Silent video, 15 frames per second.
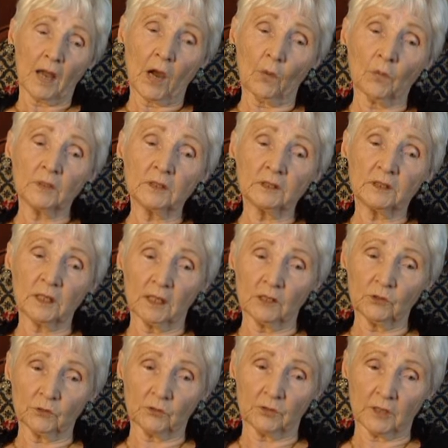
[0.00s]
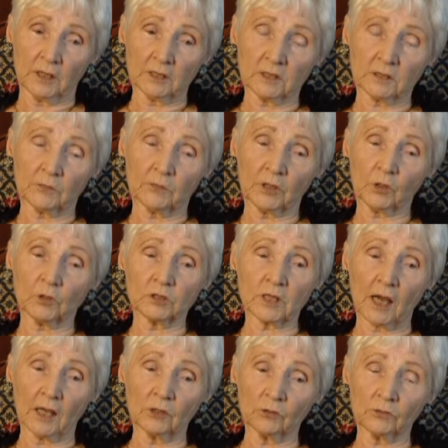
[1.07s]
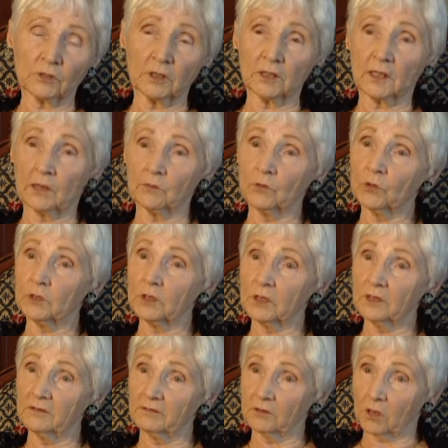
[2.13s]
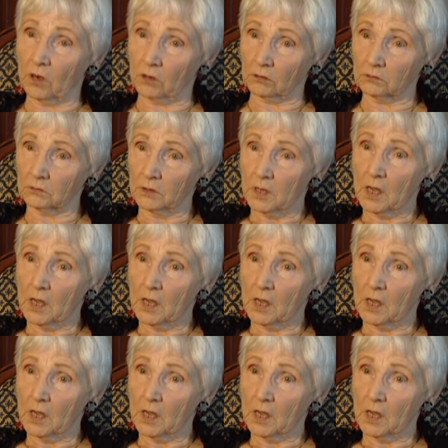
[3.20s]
want to tell you this because I don't think I'm going to live long.